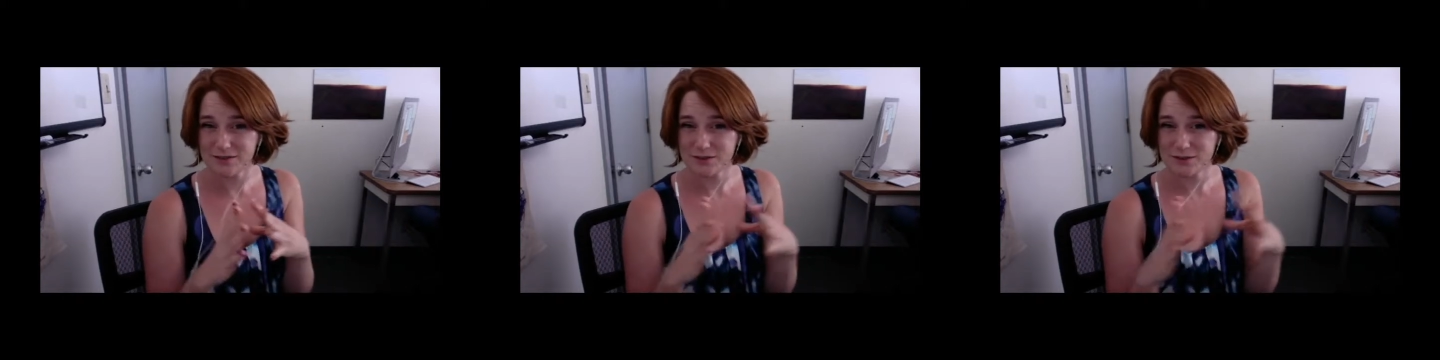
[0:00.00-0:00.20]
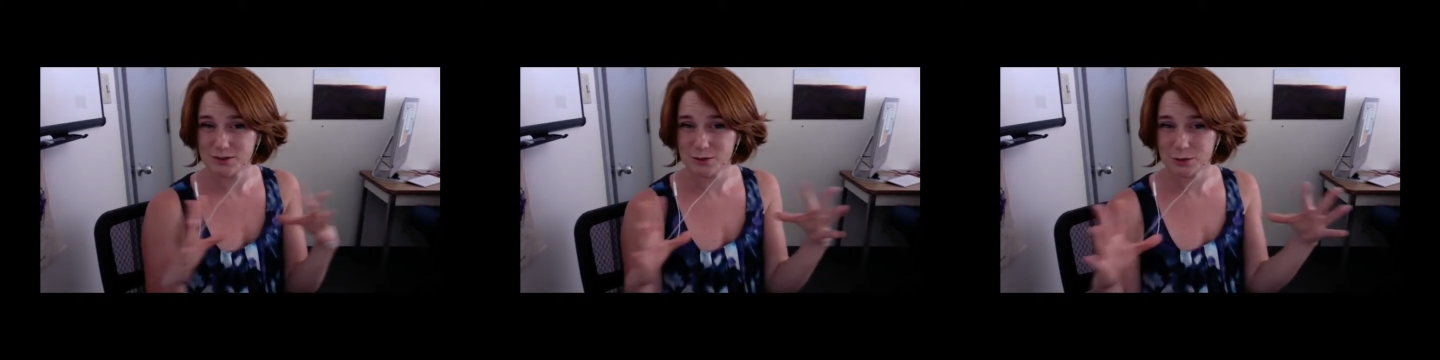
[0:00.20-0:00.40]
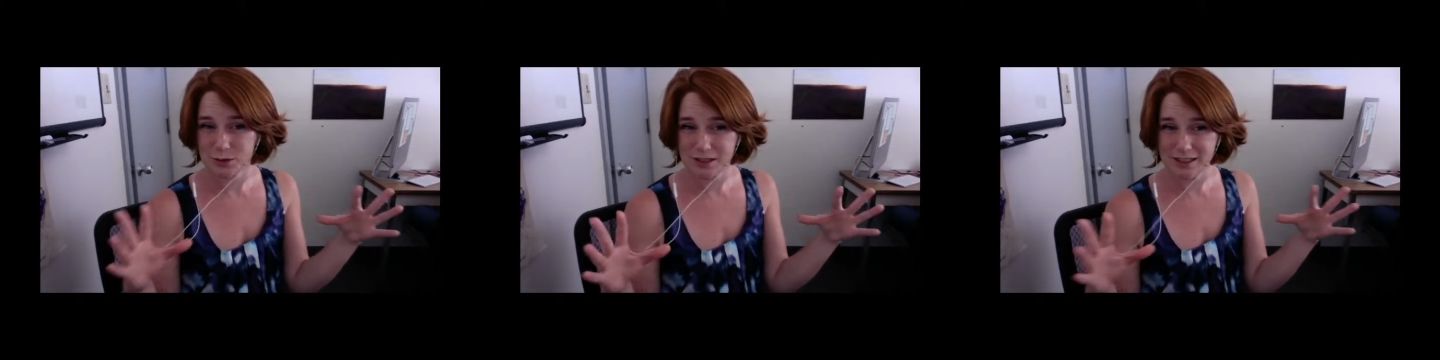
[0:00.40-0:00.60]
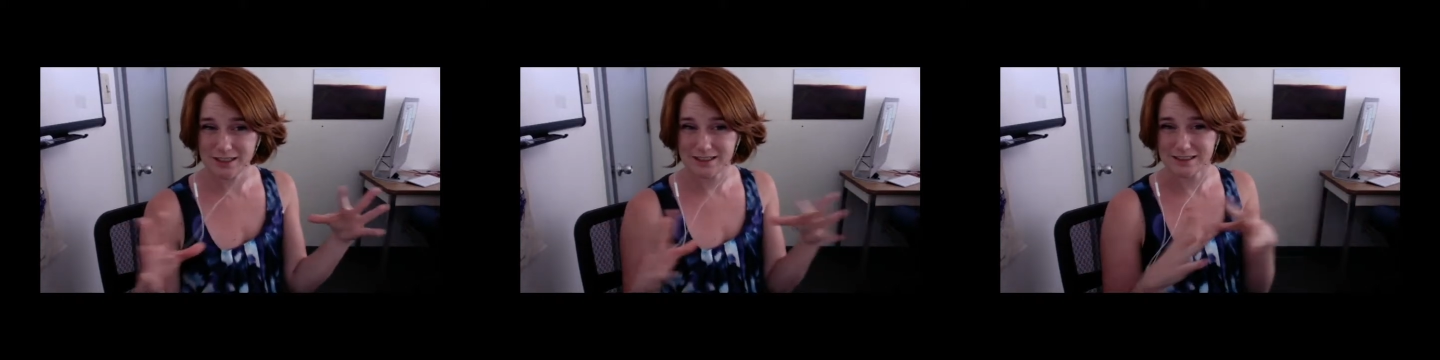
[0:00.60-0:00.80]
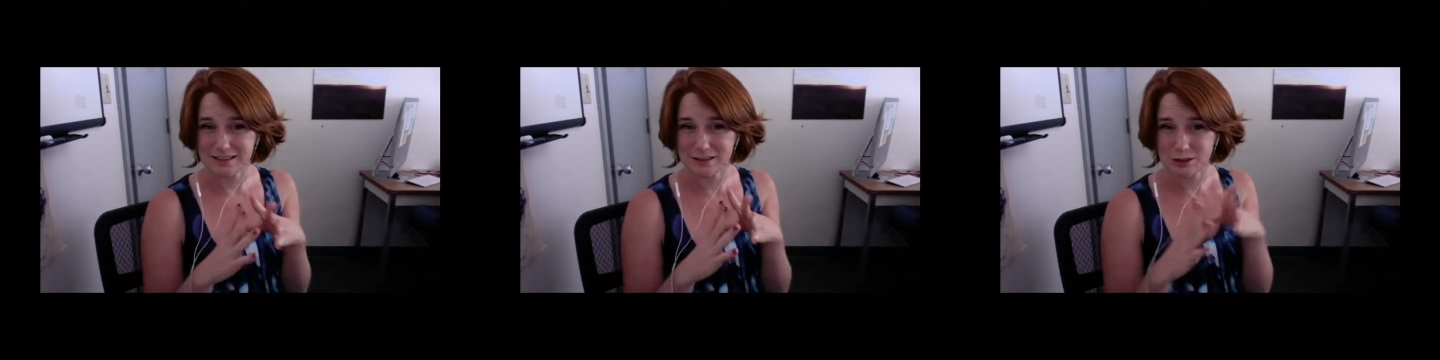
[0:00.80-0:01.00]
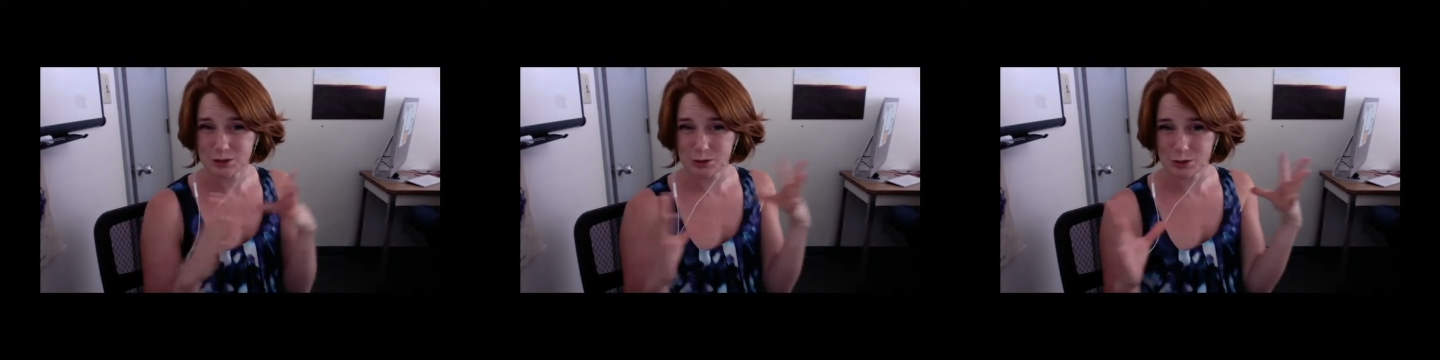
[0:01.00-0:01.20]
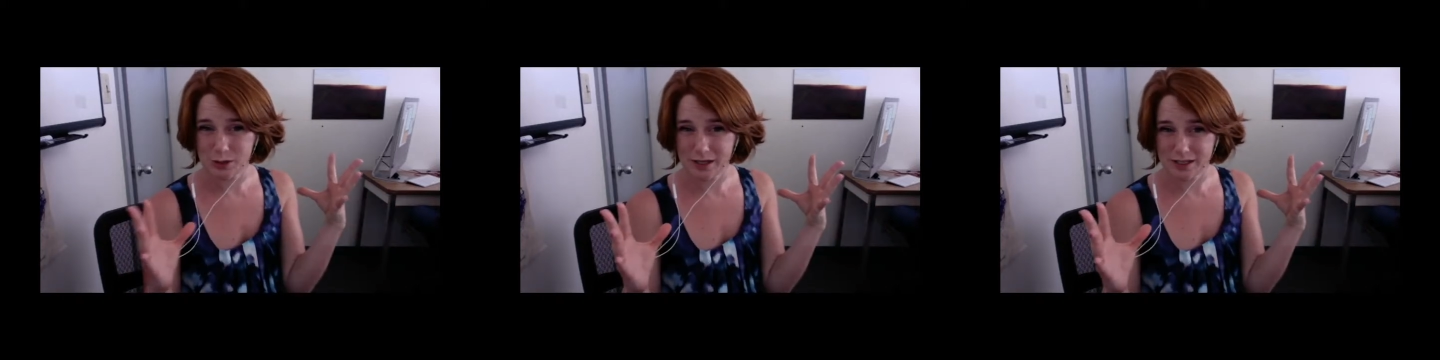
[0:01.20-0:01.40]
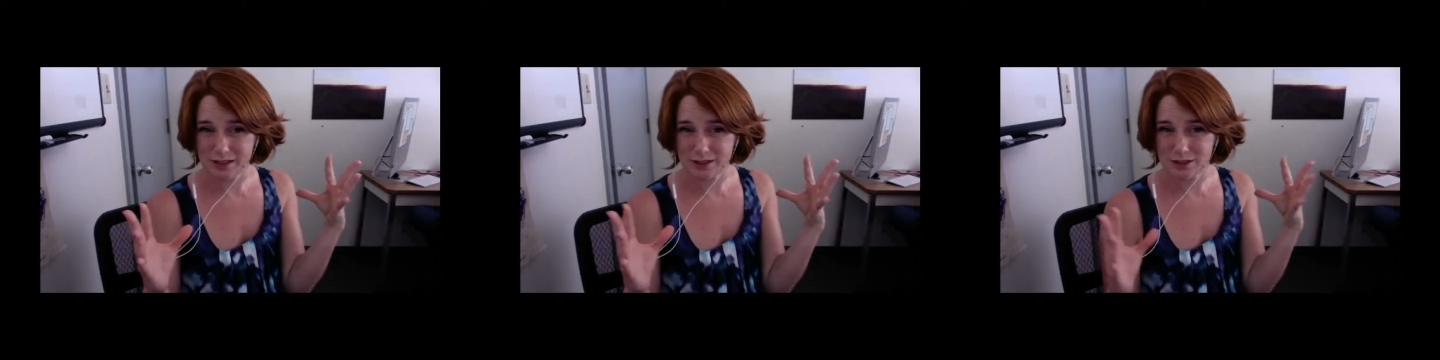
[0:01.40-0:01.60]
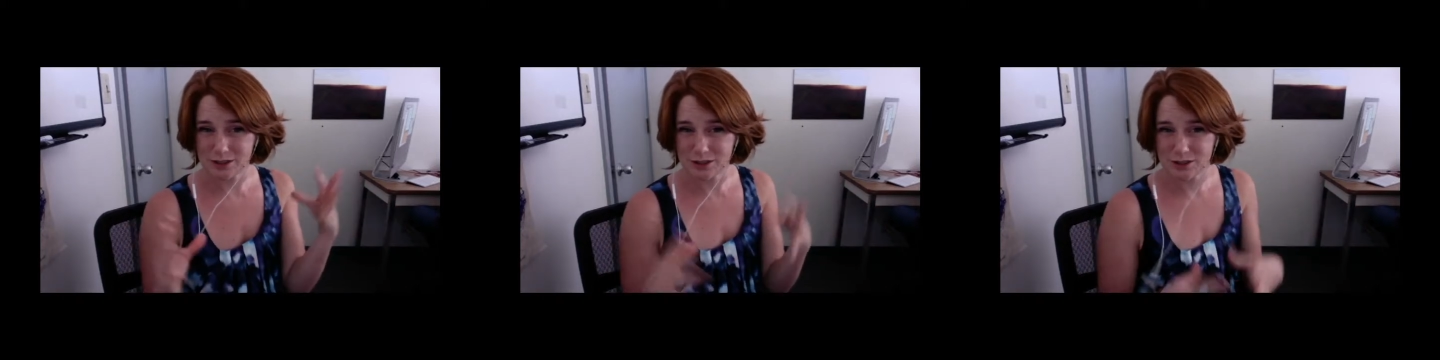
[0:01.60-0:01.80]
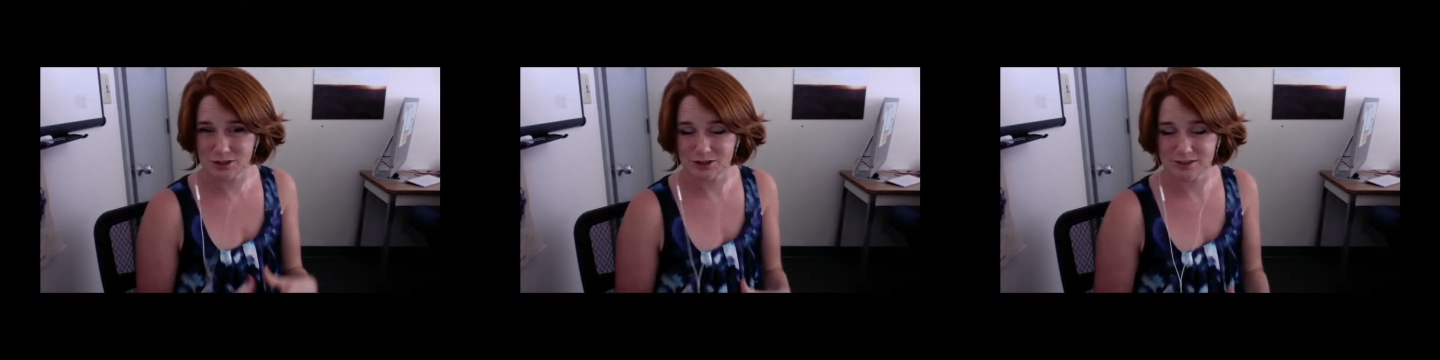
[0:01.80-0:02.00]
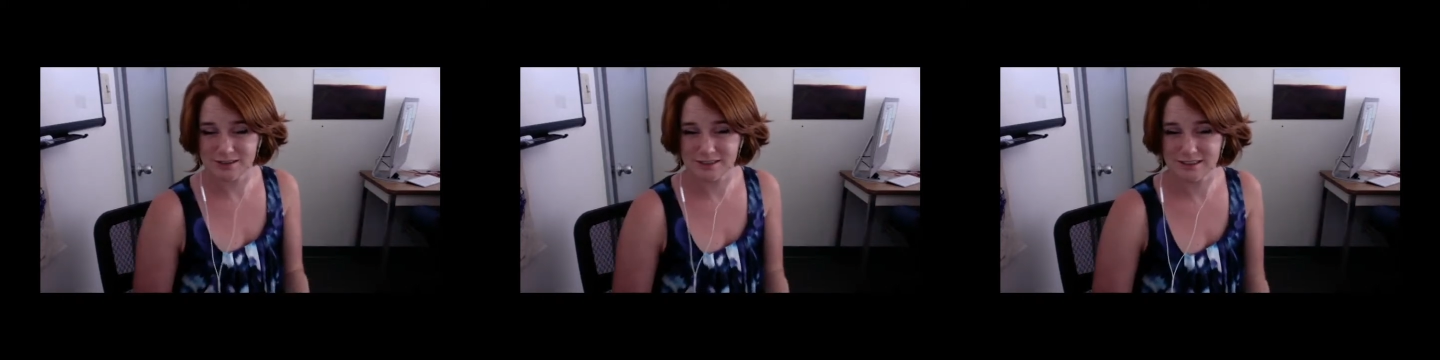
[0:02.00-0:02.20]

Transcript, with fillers: screen is stretched.